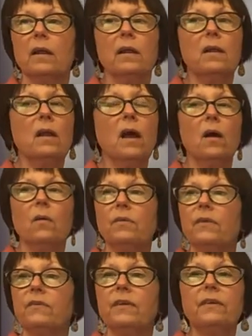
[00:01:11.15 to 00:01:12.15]
No,
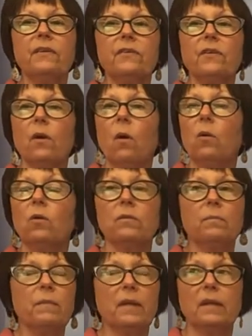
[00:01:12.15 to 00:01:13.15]
the sink doesn't hold
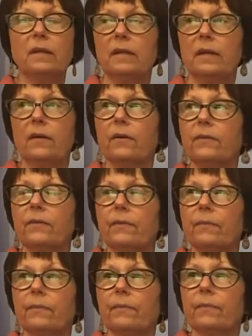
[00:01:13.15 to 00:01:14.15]
milliliters.
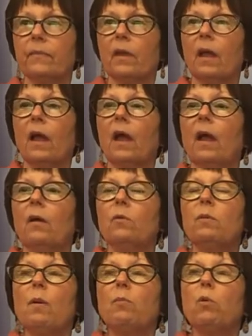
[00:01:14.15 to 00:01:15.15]

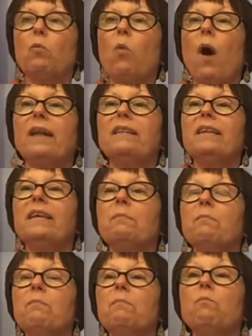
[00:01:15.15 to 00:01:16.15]
Remember, 1
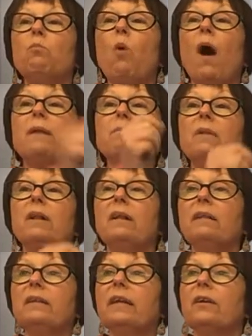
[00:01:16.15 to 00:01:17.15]

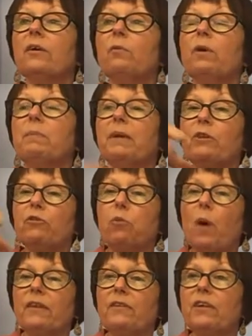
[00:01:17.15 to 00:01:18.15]
milliliter would be
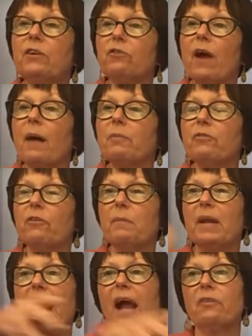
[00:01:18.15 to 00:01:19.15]
20 drops from
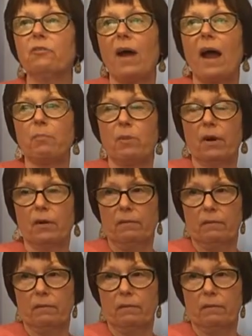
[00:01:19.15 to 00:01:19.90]
an eyedropper.